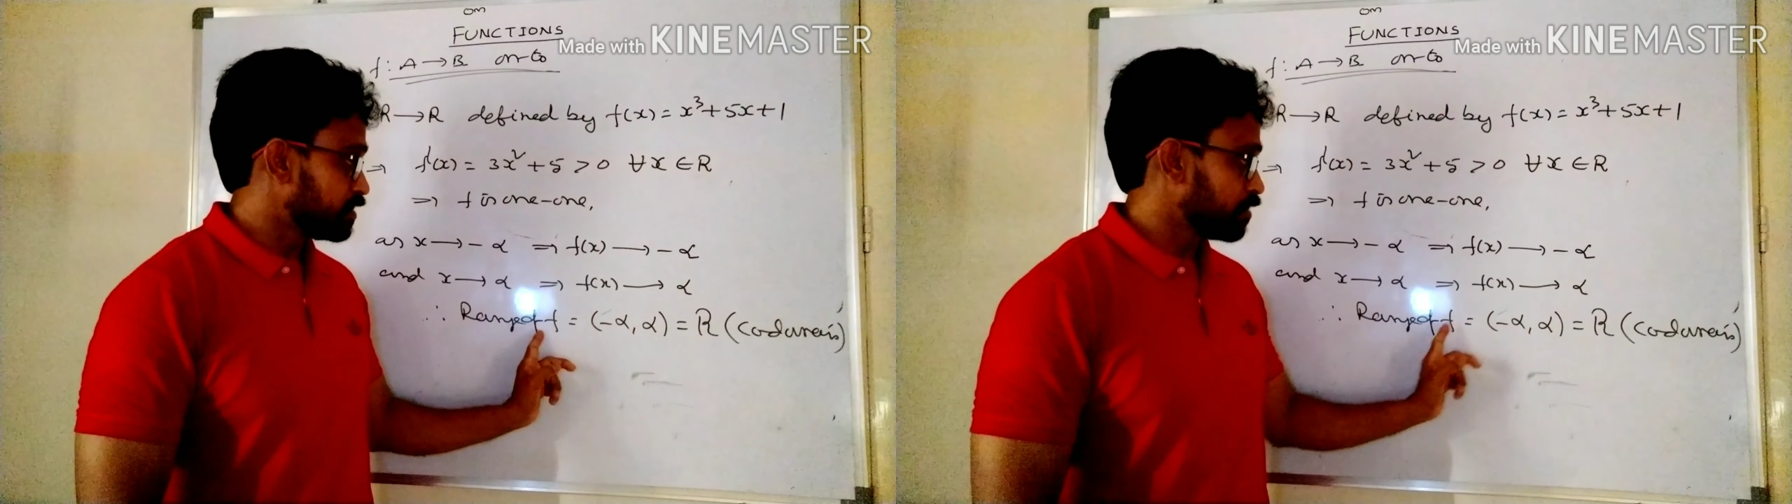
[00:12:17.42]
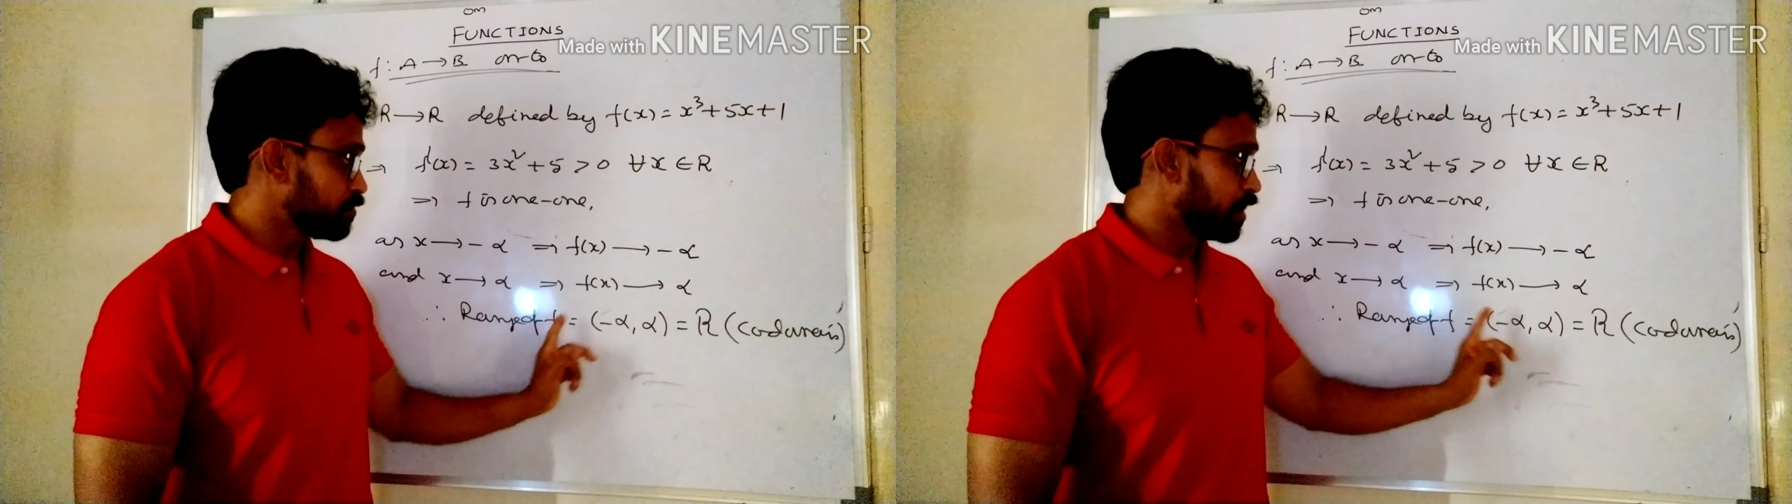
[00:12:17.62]

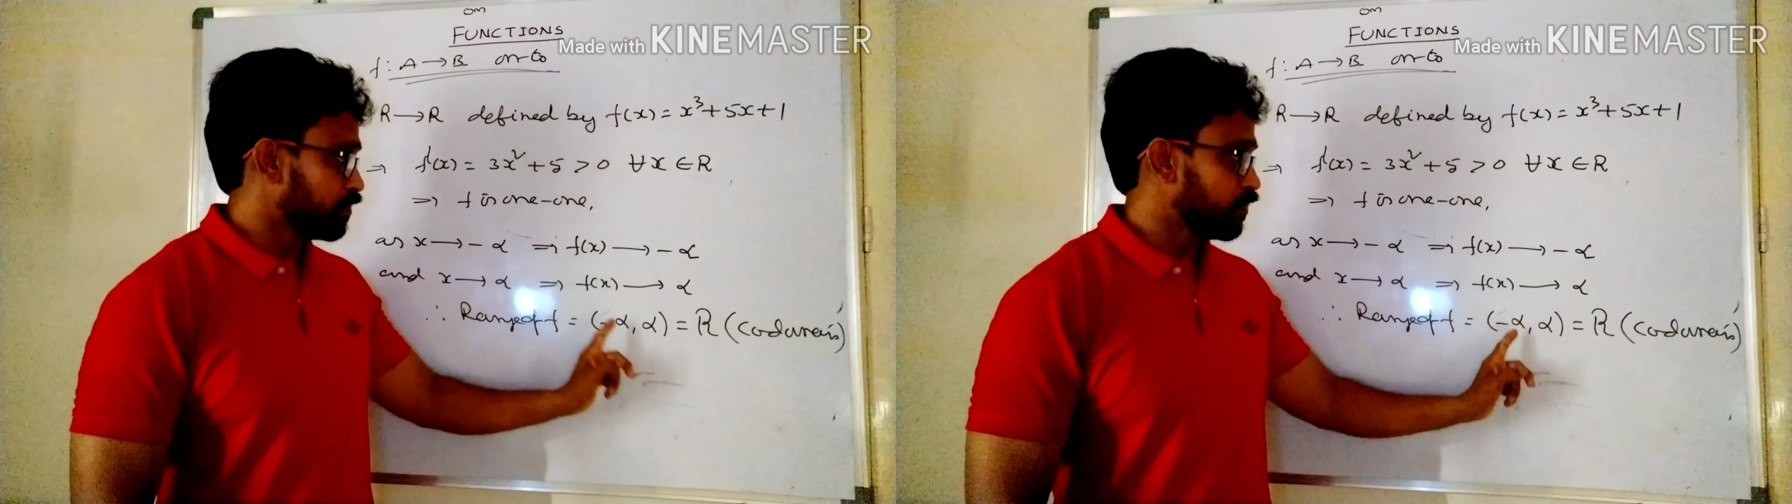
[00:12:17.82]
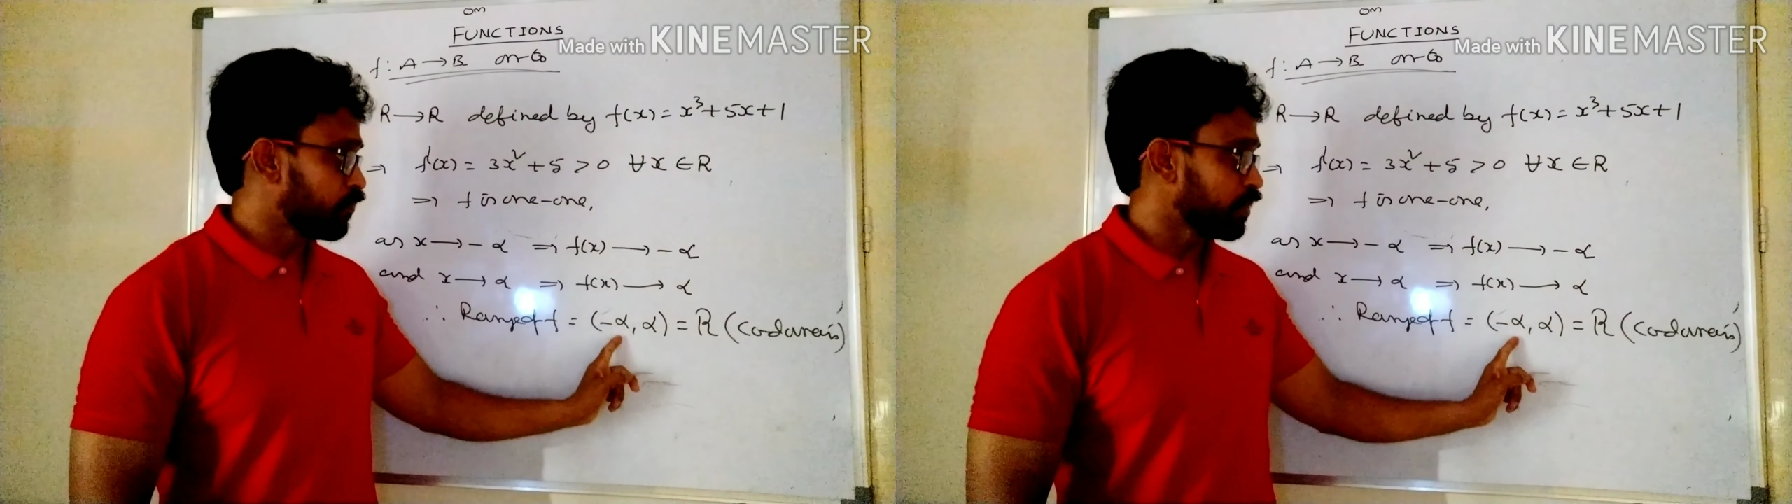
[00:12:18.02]
of the
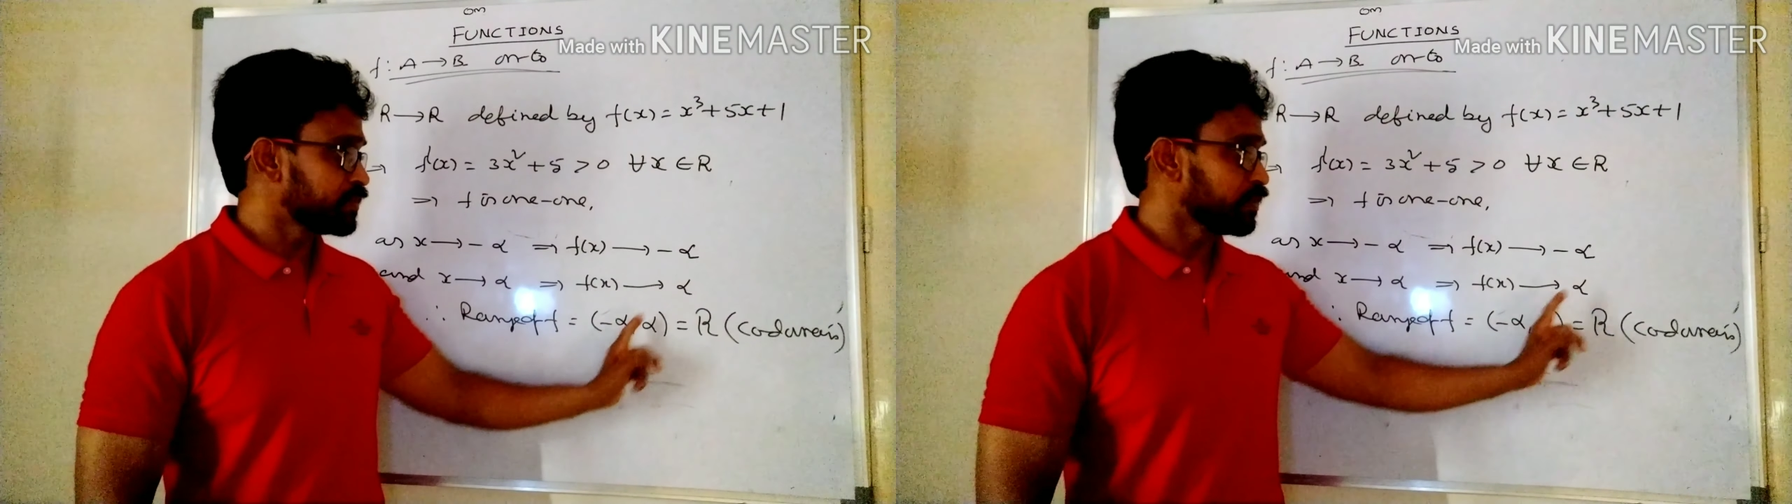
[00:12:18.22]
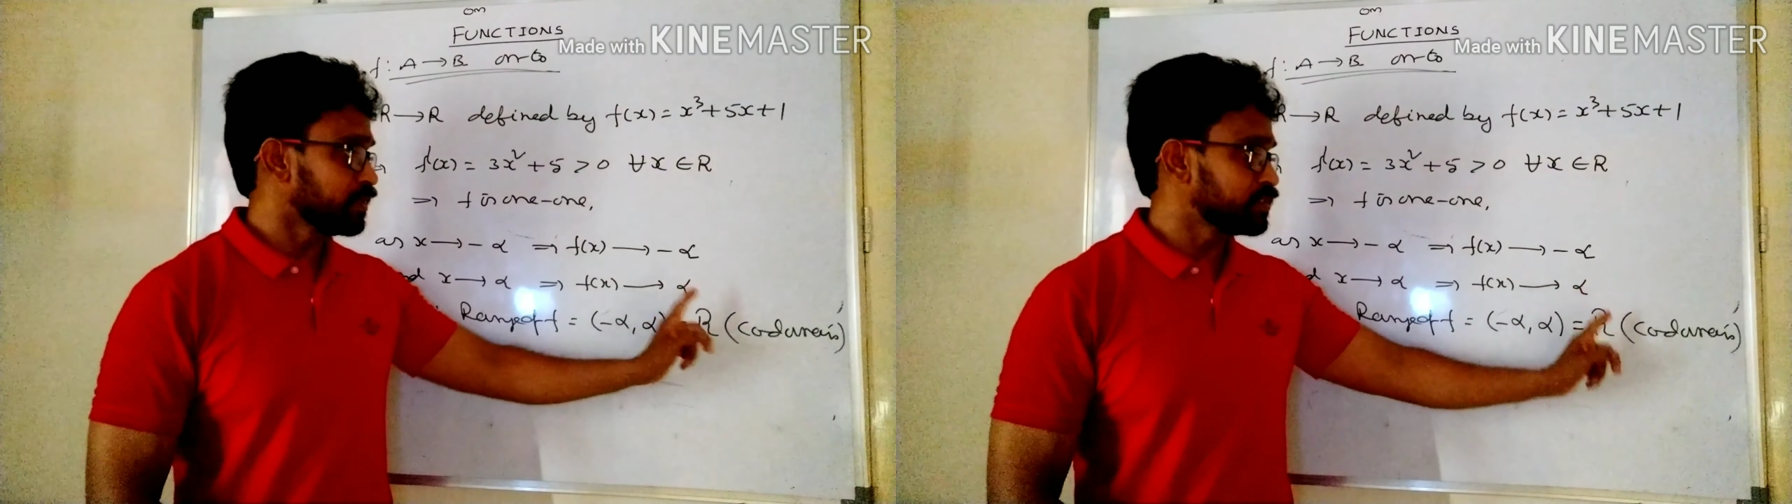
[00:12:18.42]
given
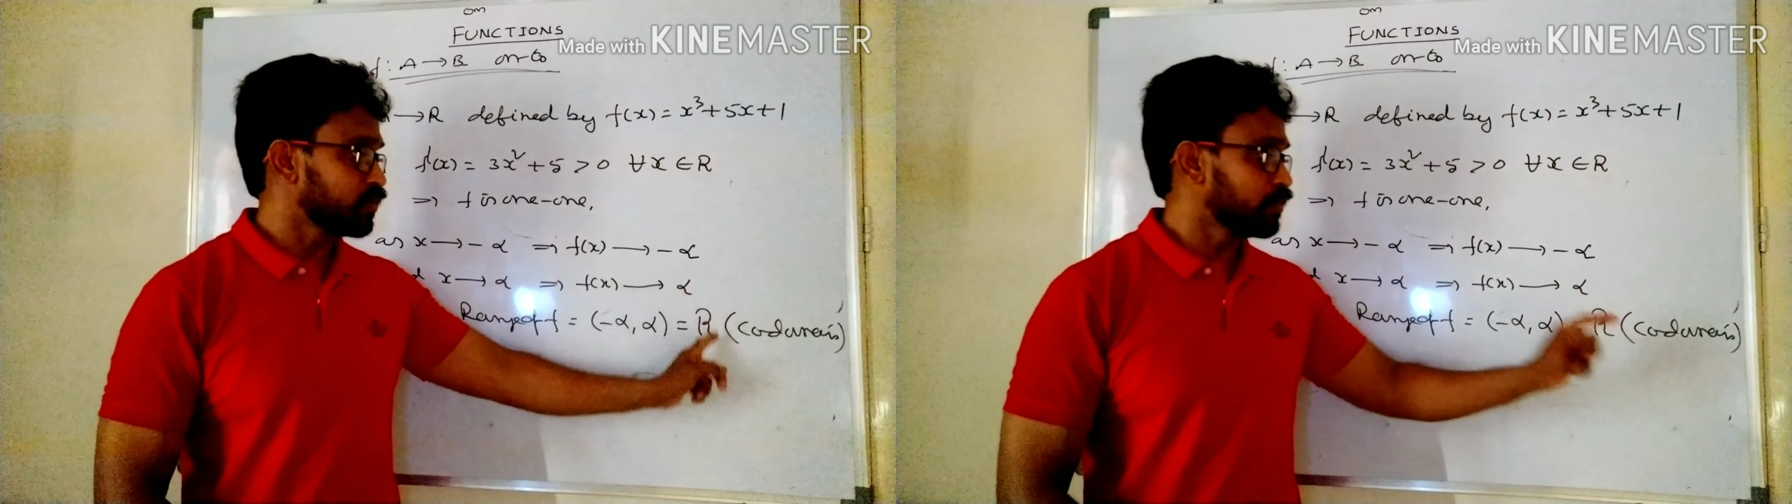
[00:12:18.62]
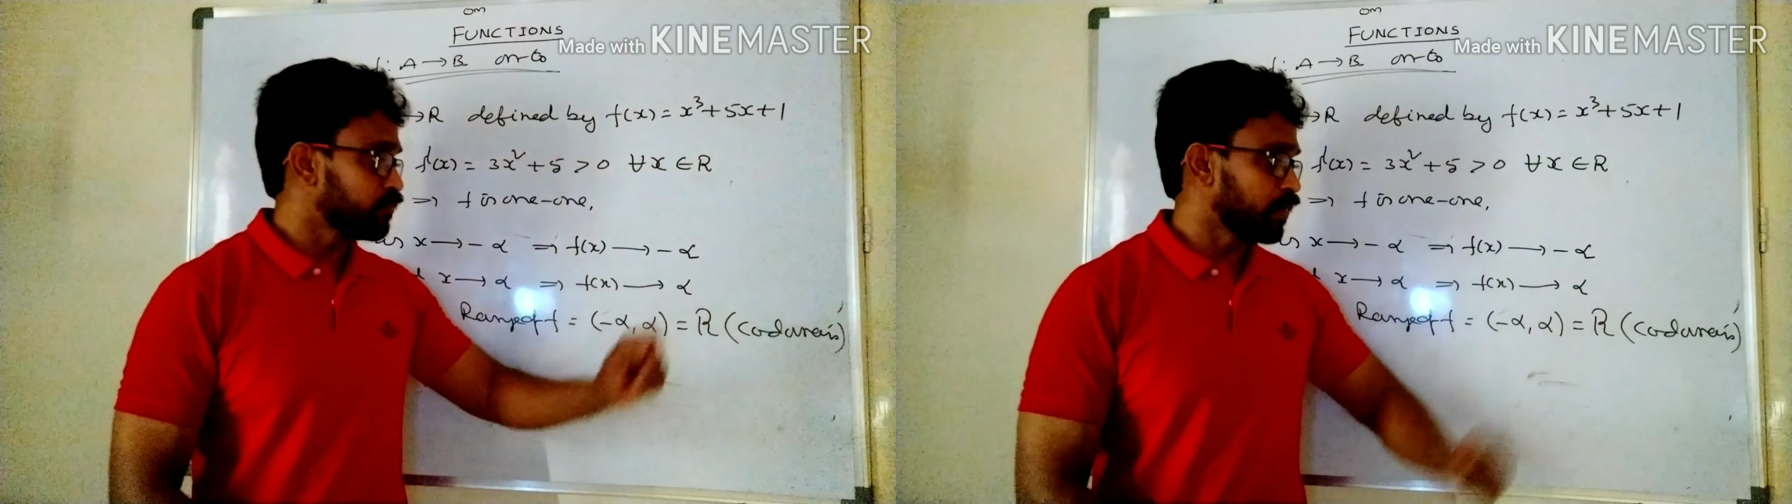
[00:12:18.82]
function is
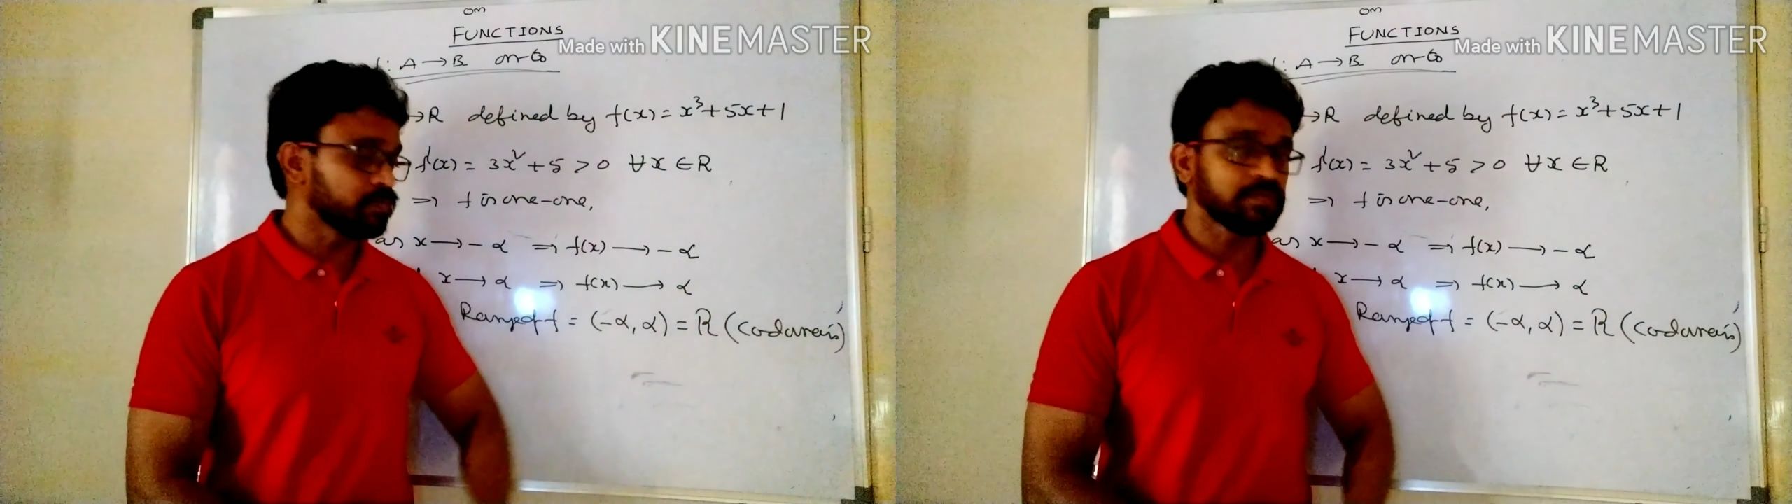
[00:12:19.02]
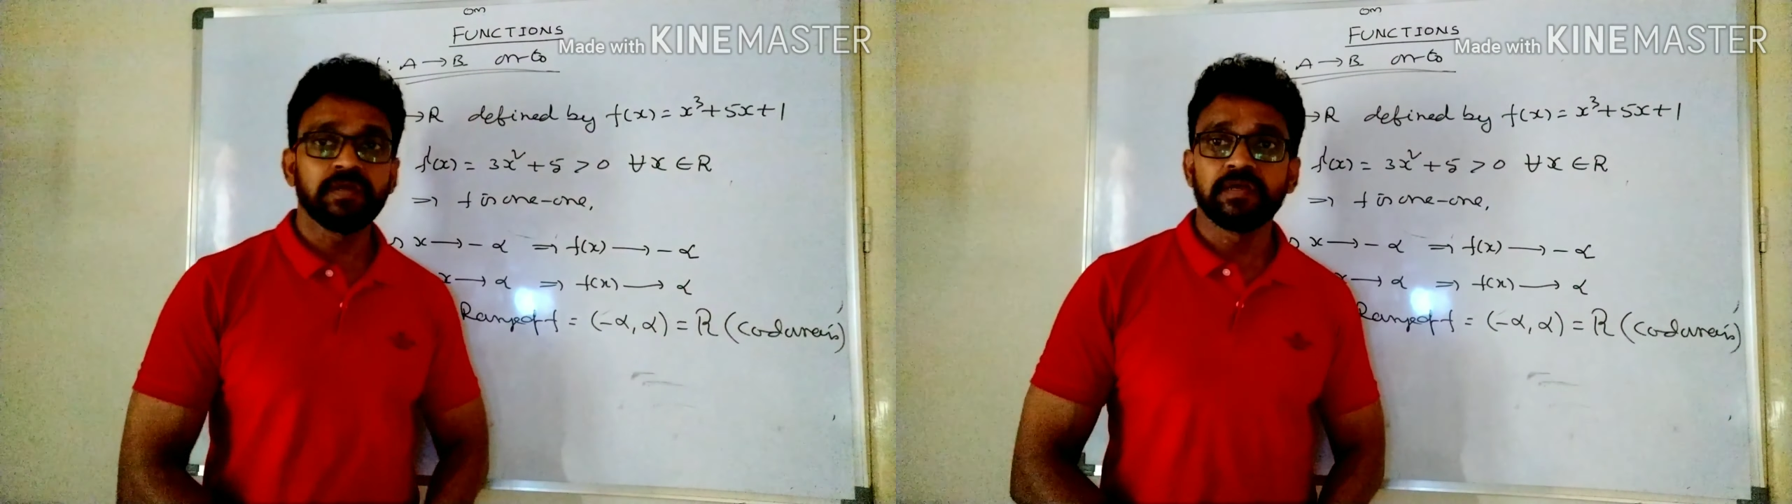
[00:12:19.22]
equal to what?